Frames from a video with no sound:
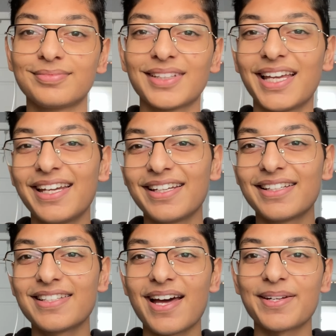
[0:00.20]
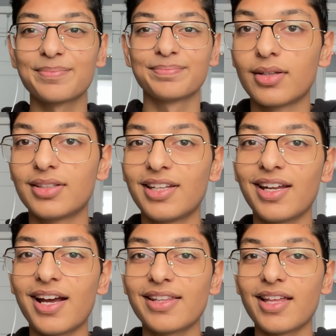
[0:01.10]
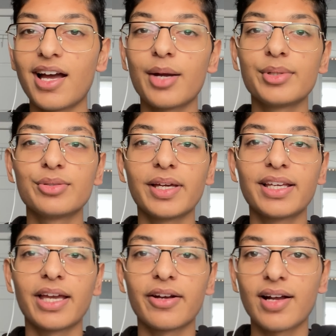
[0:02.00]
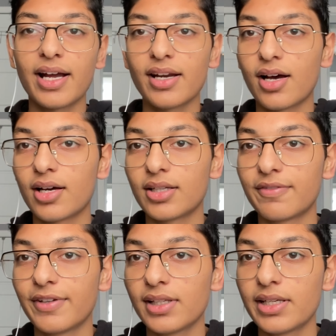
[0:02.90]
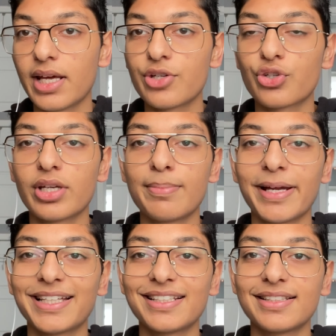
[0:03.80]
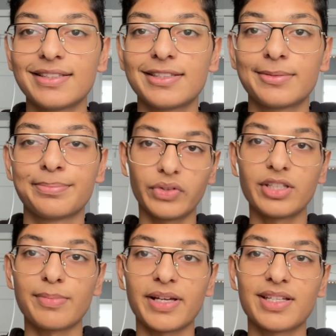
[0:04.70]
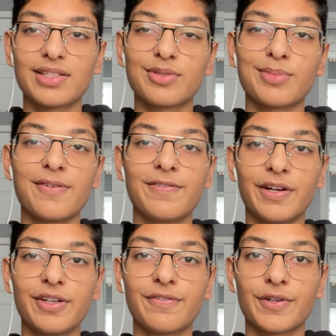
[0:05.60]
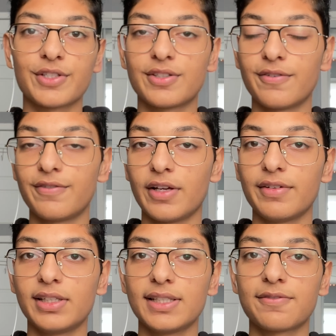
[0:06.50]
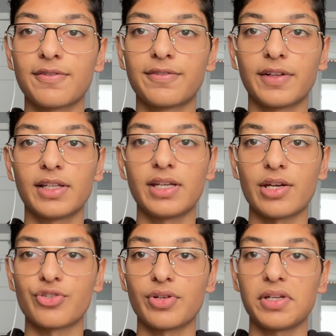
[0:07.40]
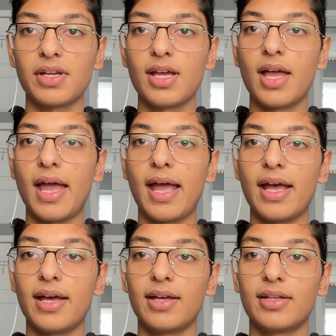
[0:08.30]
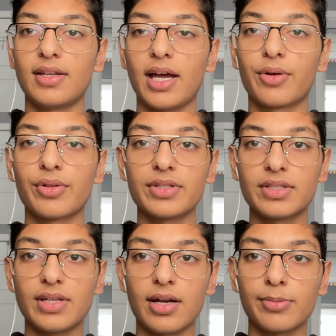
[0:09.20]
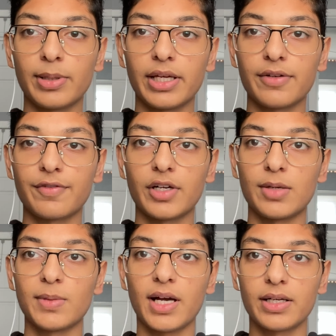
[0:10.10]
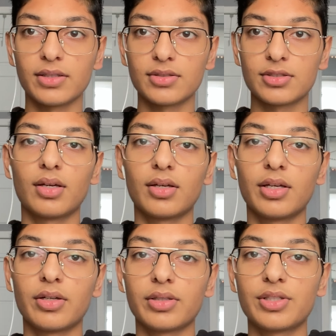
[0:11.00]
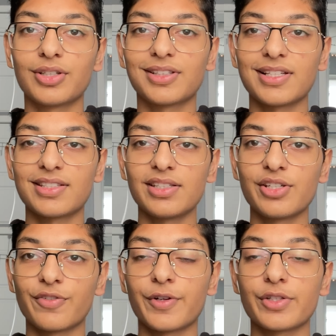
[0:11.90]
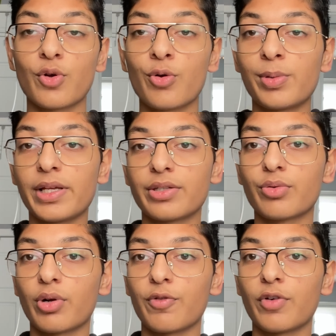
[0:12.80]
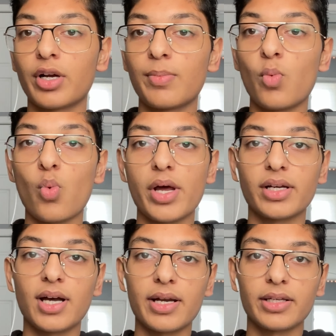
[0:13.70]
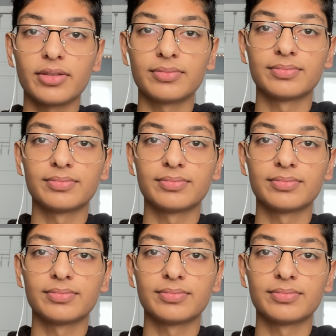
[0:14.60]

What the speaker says: Hey, it's Adam. Today I thought I would do a care guide on Philodendron Micans. This Micans was my very first velvet leaf philodendron, and I grew this entire plant from cuttings. It only took less than a year for this whole plant to grow from one cutting.